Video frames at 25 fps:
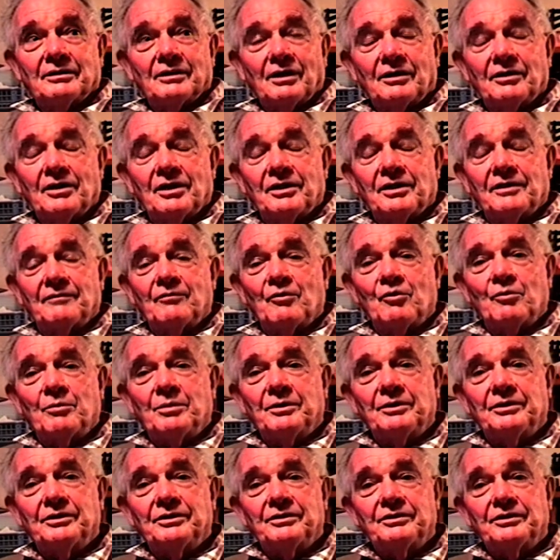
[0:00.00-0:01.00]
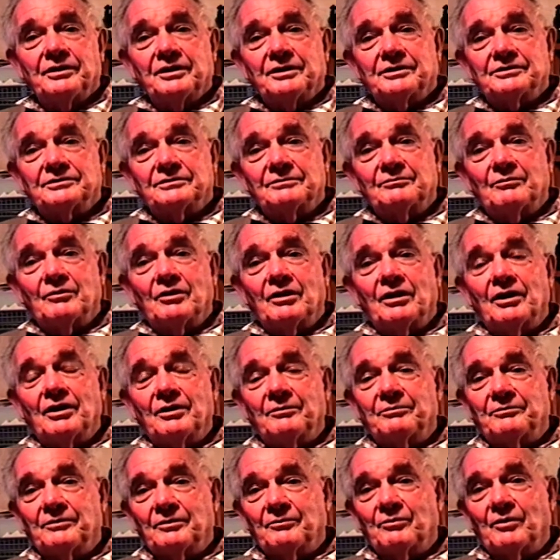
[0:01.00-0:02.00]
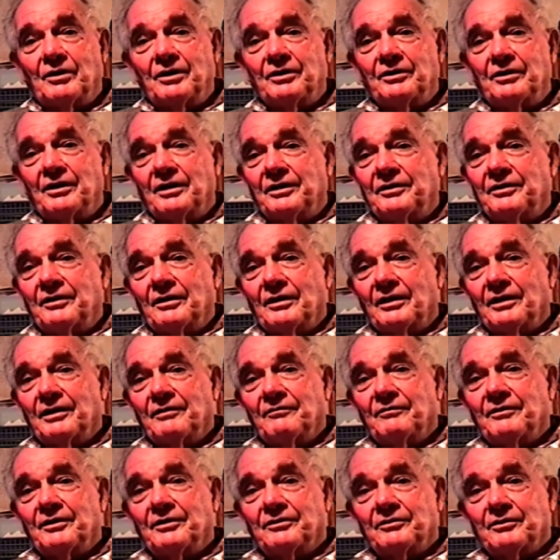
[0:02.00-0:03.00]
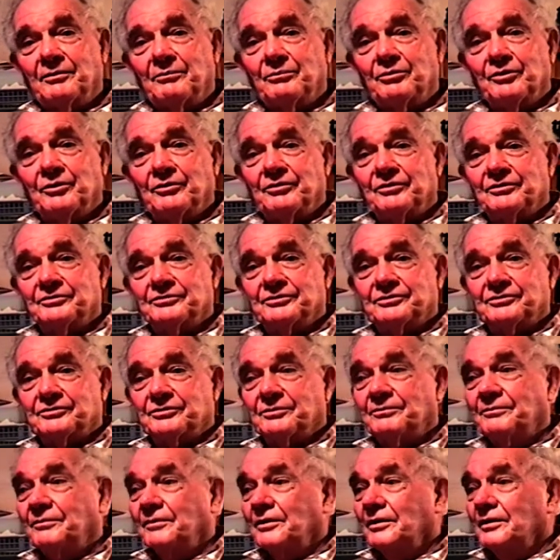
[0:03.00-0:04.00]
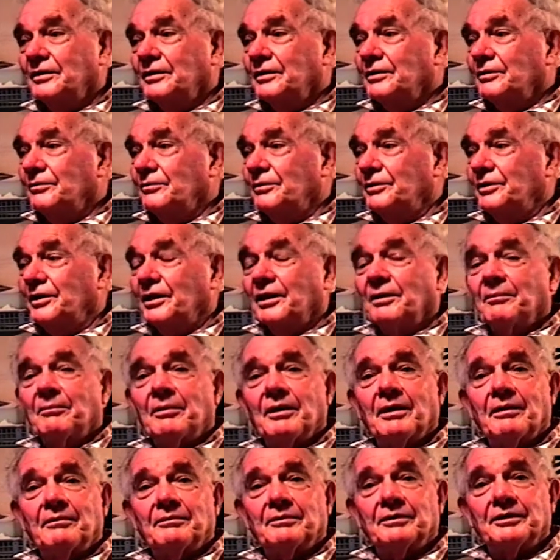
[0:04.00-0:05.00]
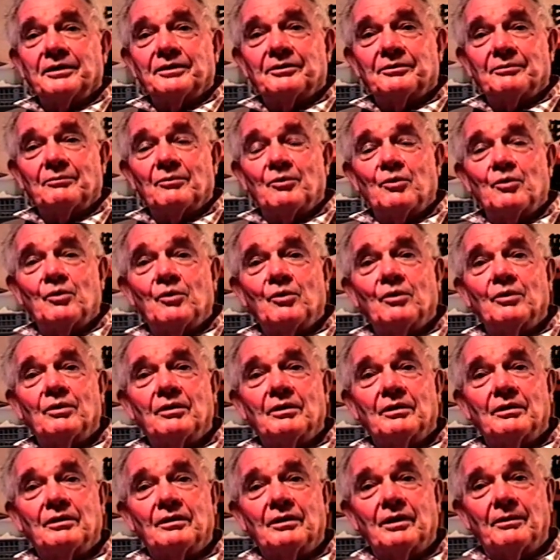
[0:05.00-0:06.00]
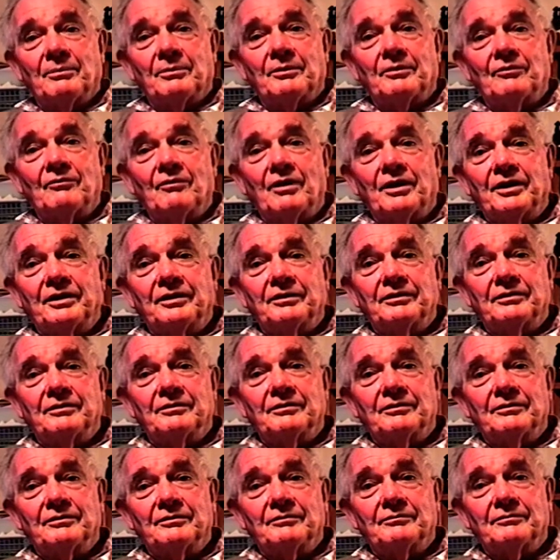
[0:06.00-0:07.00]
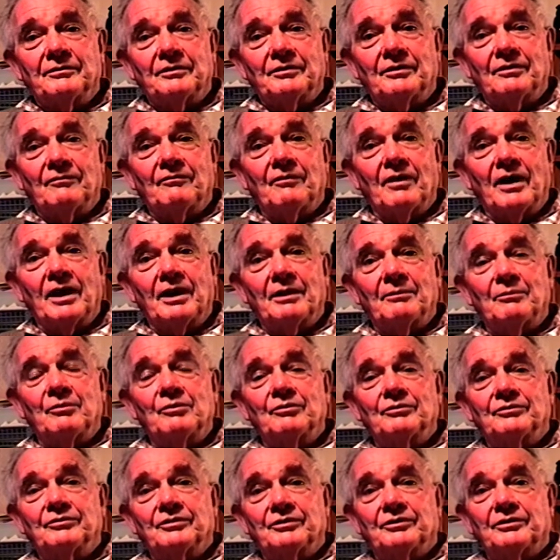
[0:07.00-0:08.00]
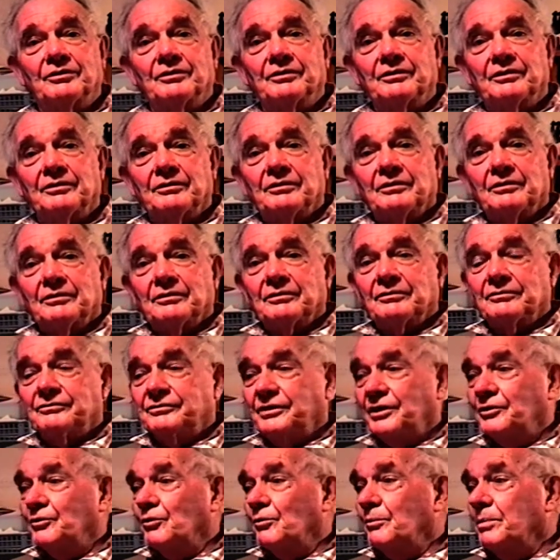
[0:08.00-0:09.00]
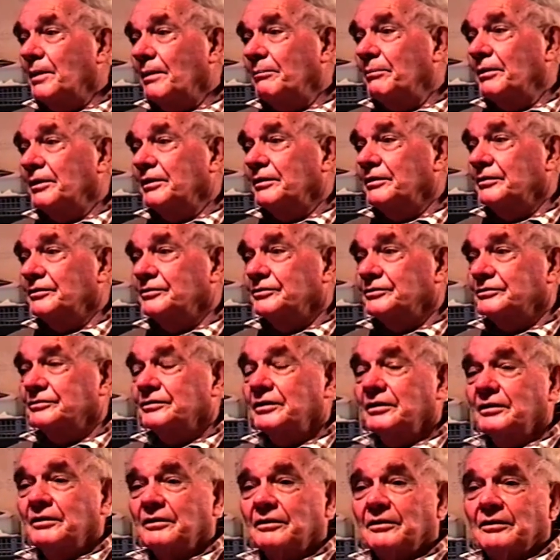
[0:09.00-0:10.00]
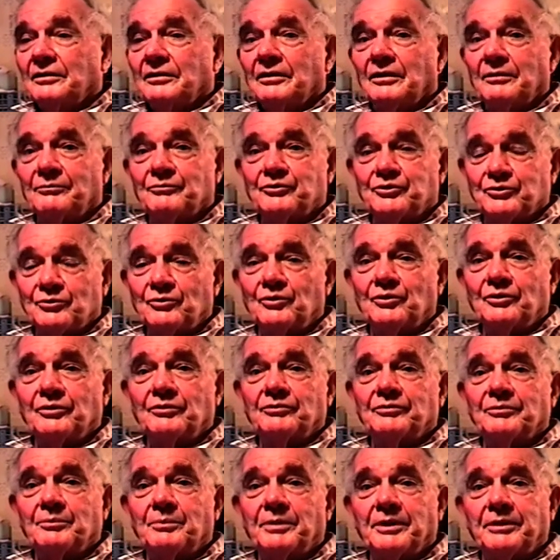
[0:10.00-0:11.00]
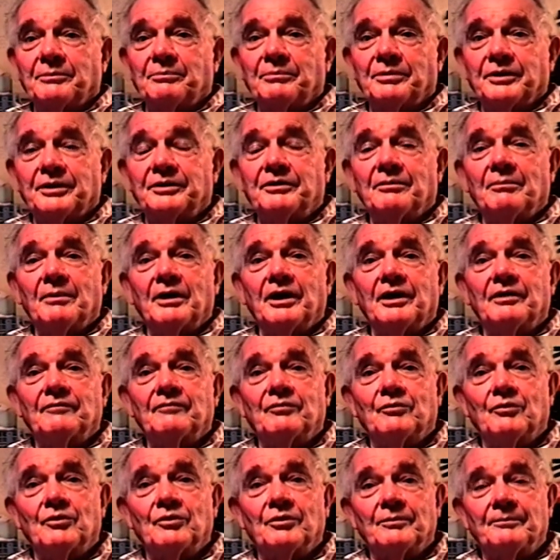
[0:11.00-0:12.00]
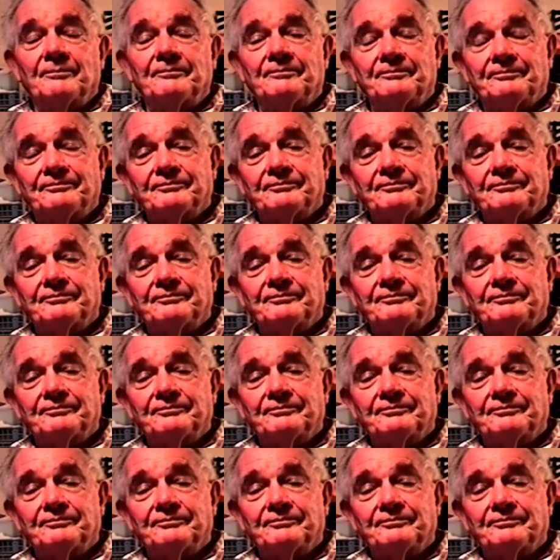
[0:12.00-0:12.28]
I know they've all been indexed, and we'll hope that one day they'll have that computer system when they'll be able to get them all up and running and available to the general public, because I'm sure there's a big demand for them.